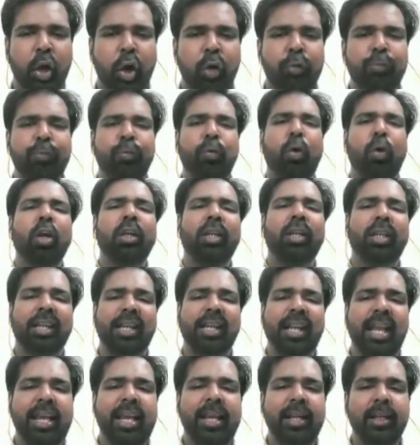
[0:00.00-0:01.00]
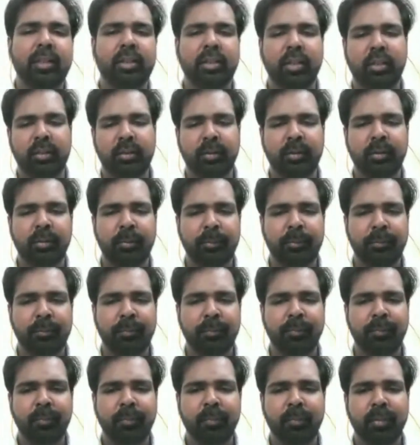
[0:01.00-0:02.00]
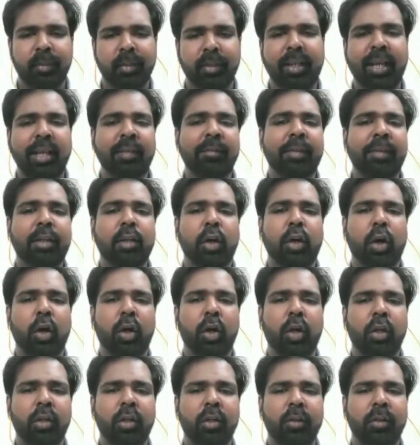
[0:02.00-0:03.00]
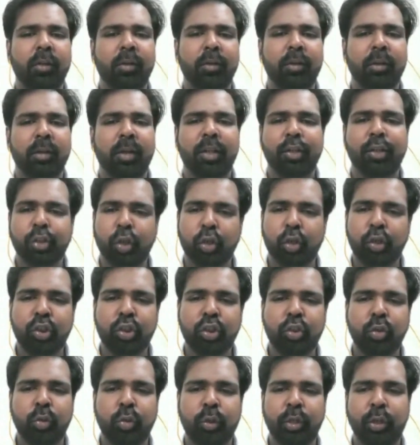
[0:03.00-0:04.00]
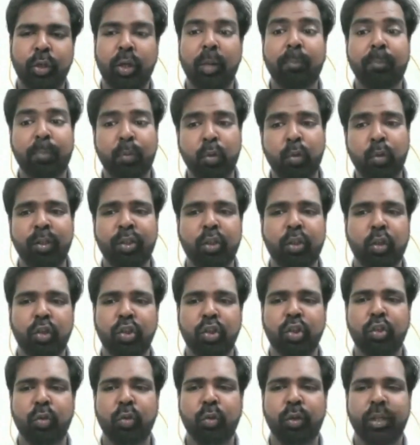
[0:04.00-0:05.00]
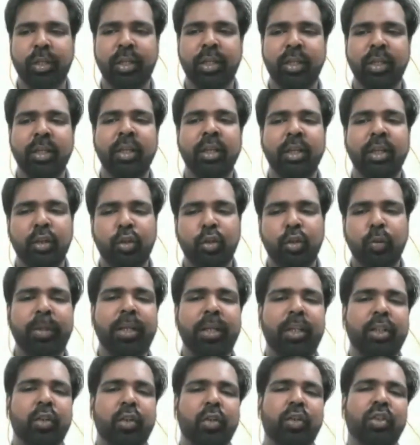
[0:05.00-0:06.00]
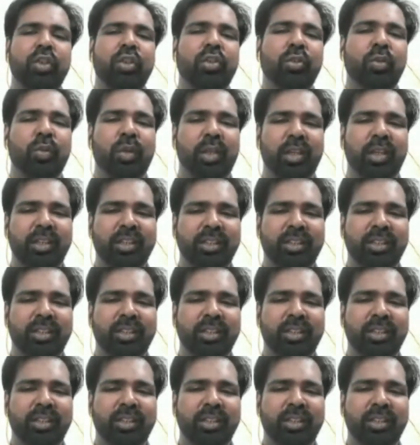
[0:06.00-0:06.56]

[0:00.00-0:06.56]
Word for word: Of what length can we call a short story or approve a short story to be a short story?